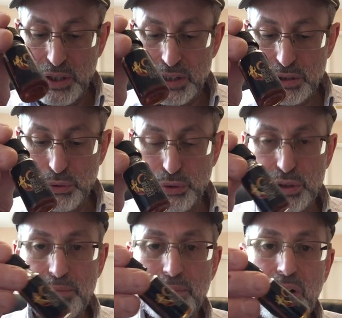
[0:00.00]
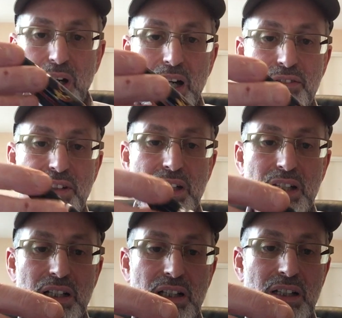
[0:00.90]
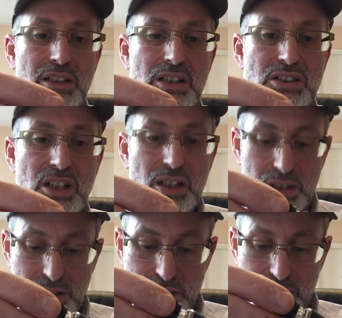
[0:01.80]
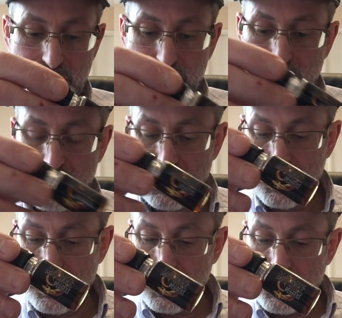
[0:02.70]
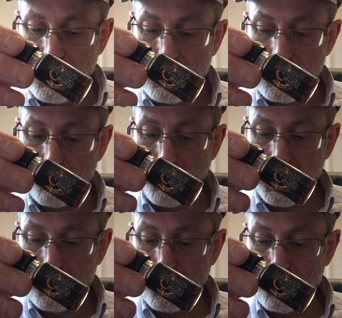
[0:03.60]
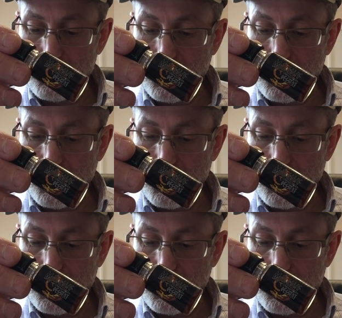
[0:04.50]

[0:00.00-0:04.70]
it's called the Mojave Dessert. Tobacco,